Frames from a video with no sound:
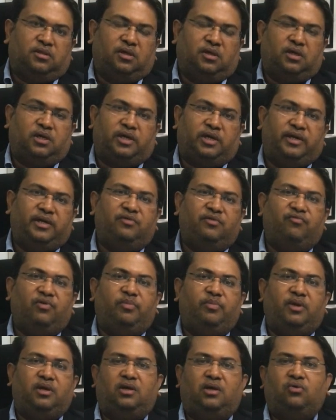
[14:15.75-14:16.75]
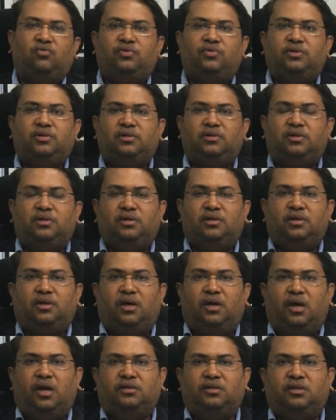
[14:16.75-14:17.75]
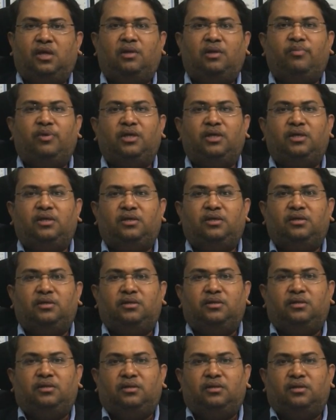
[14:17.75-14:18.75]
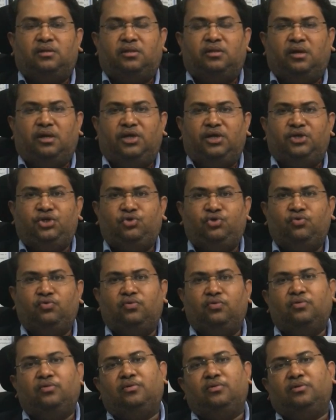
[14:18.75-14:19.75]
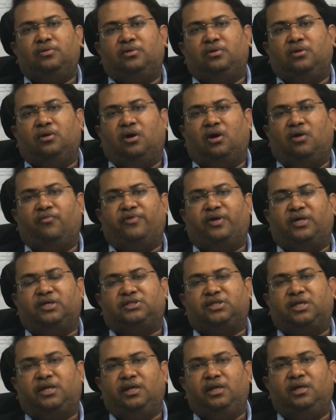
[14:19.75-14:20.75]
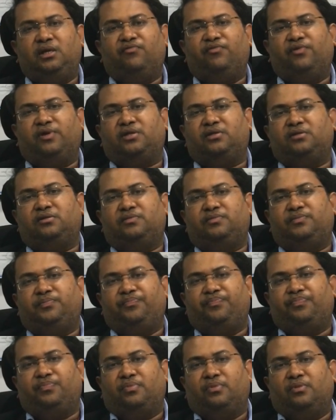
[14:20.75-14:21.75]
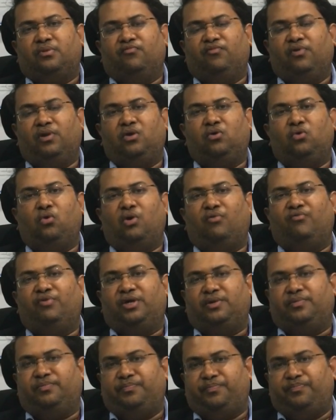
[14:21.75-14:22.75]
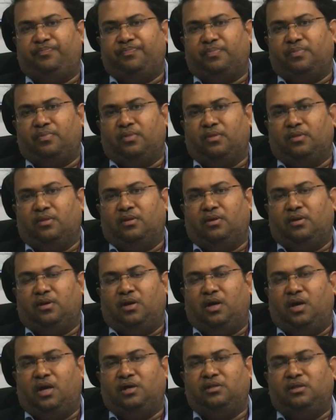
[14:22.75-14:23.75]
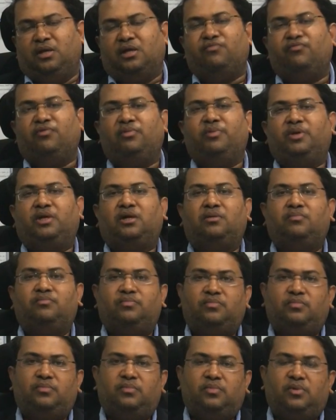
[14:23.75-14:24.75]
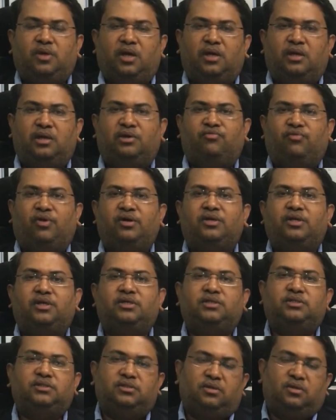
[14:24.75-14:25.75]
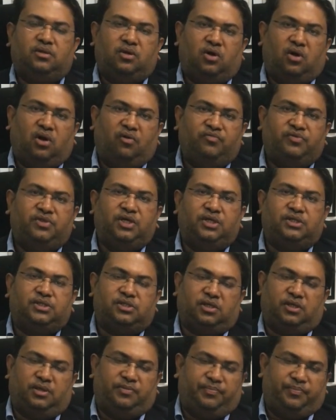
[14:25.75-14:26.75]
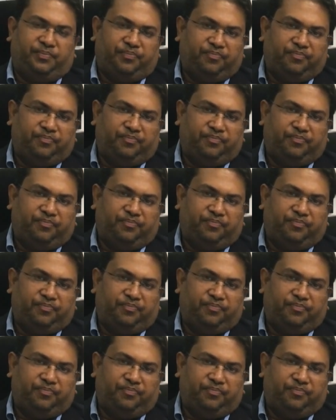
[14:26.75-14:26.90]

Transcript: the credit will be allowed, and thereby the issue of cascading effect will go away, and that will become an advantage of GST.